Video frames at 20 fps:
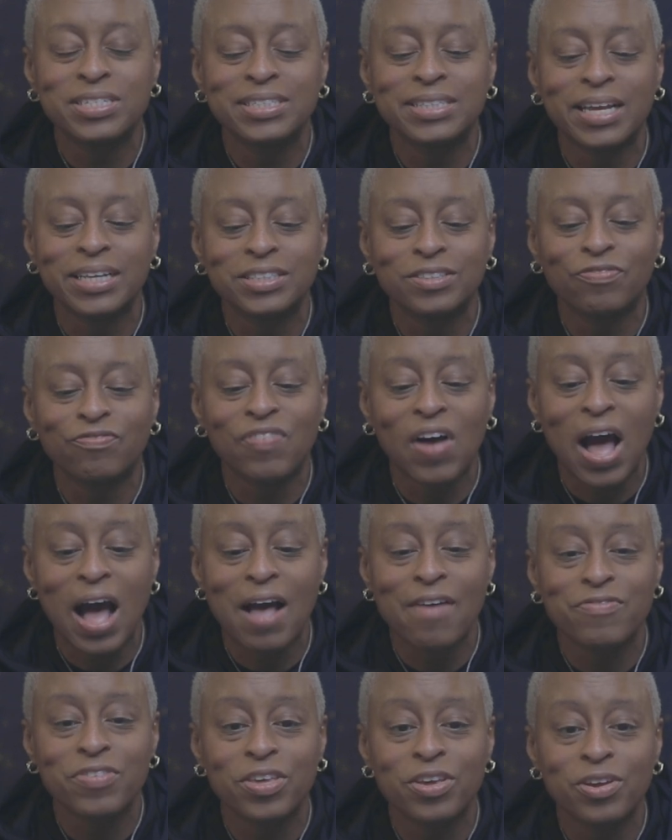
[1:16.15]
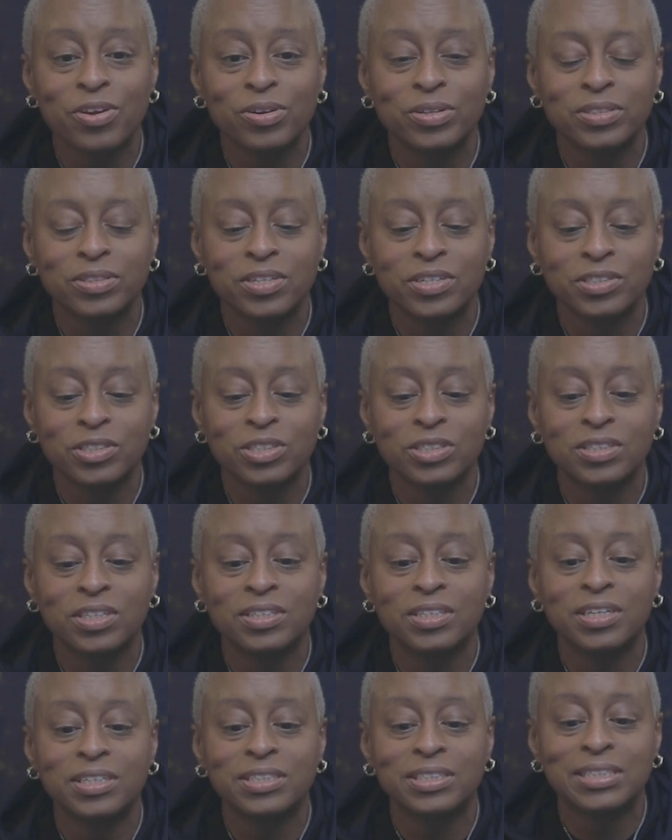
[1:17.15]
That's 5 years. This is the
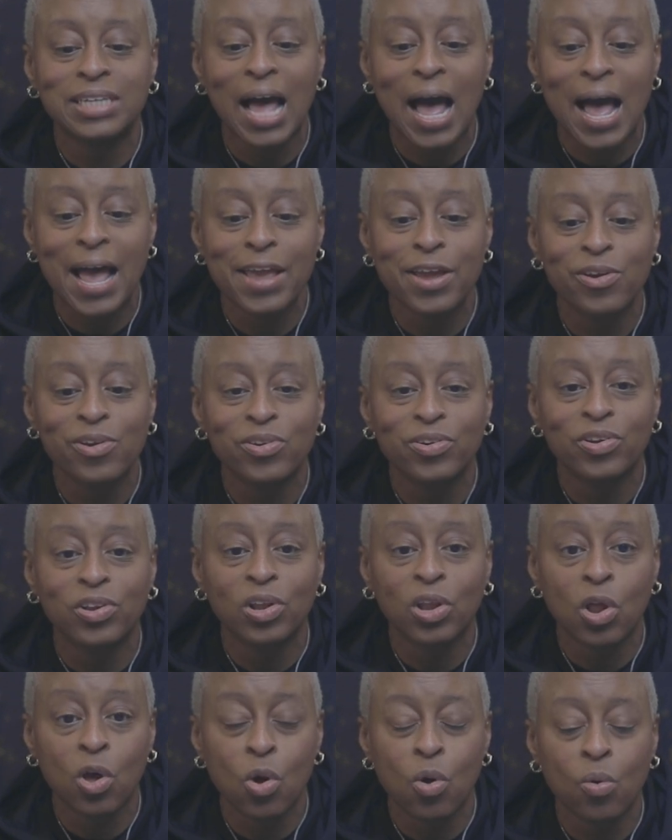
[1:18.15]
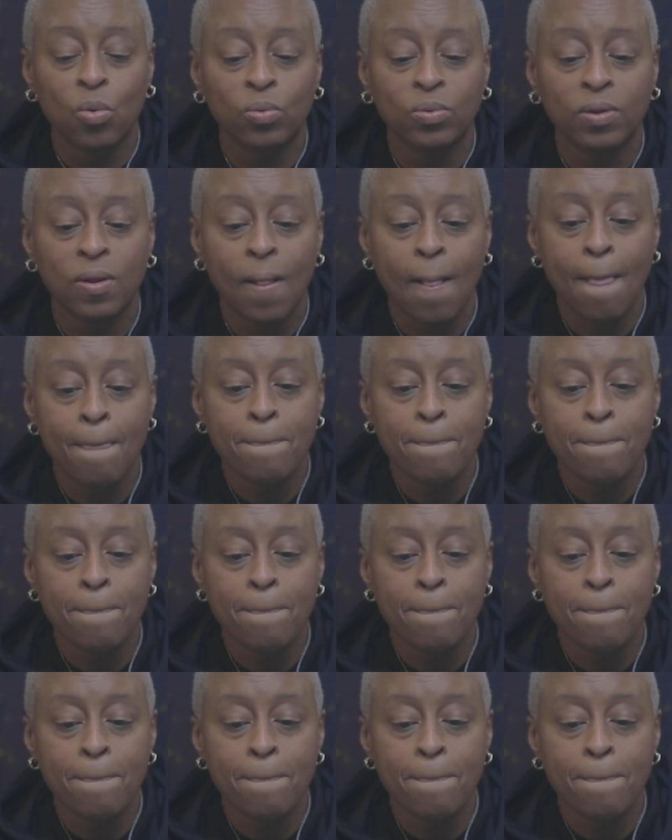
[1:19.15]
desired loan.